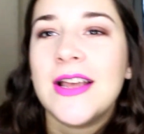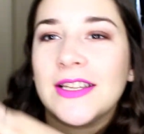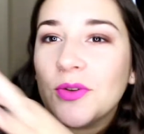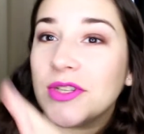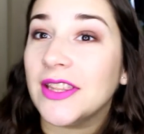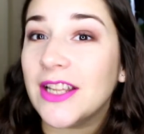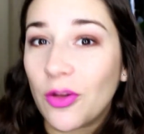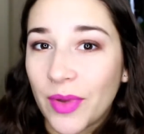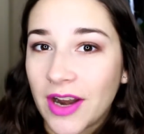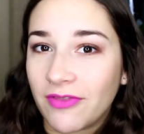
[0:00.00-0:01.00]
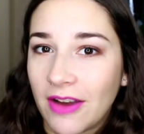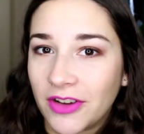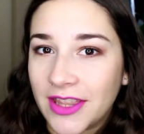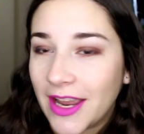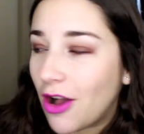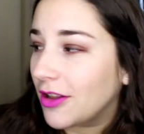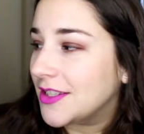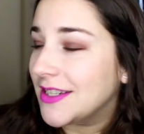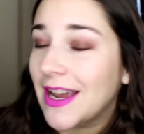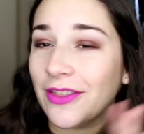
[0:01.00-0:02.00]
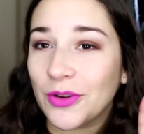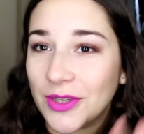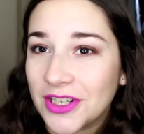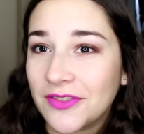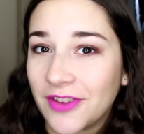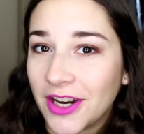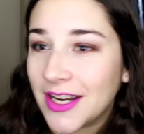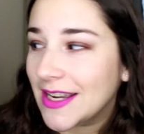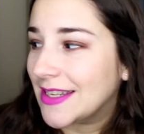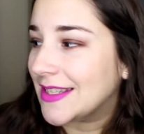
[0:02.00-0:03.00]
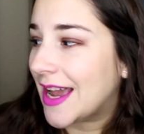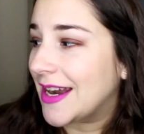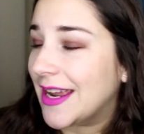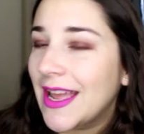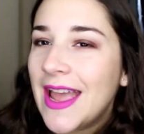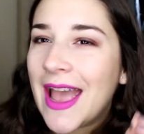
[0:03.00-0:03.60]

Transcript: So it's a little bit of everything all together, which is very exciting.